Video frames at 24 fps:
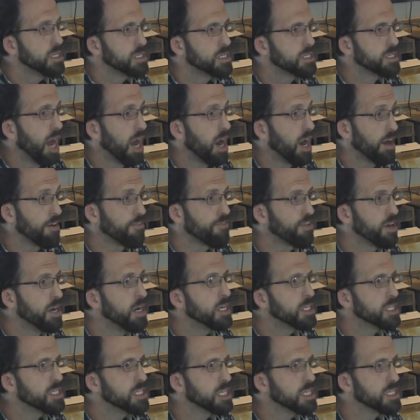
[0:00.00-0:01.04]
Tough.
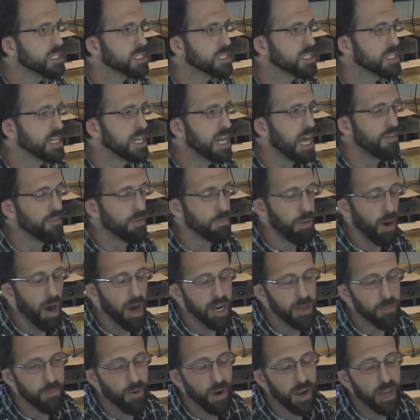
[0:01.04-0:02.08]
Jesus didn't have a
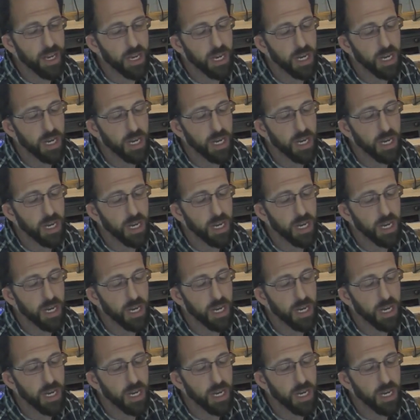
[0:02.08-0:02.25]
potty break.